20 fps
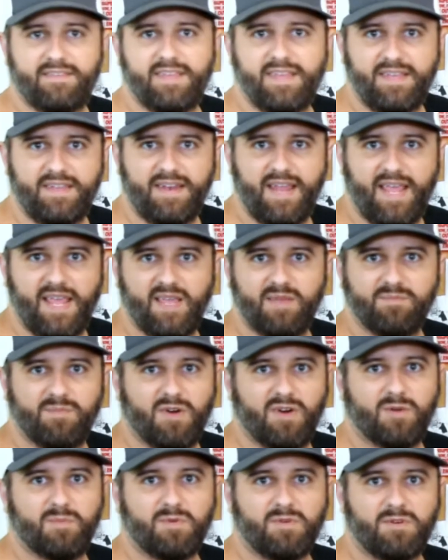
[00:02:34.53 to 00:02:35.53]
in a
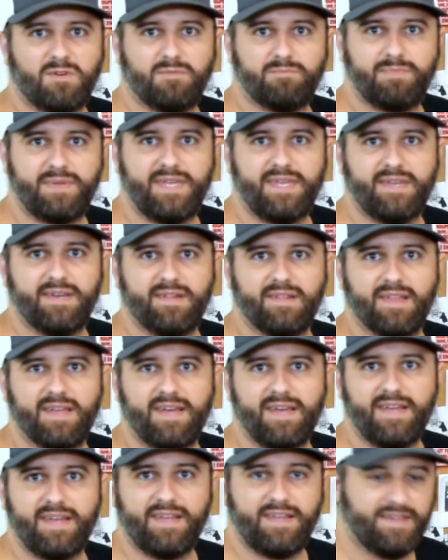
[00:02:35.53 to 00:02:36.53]
marble
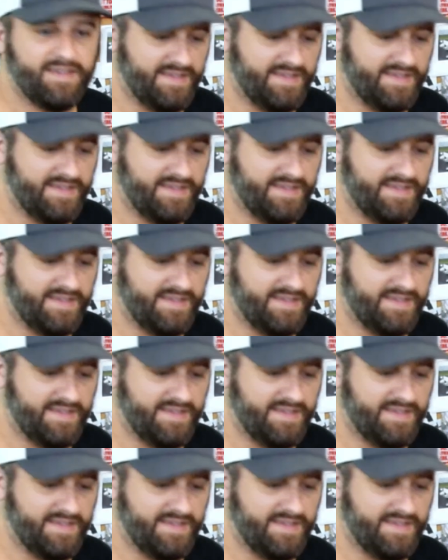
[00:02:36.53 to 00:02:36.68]
PLA.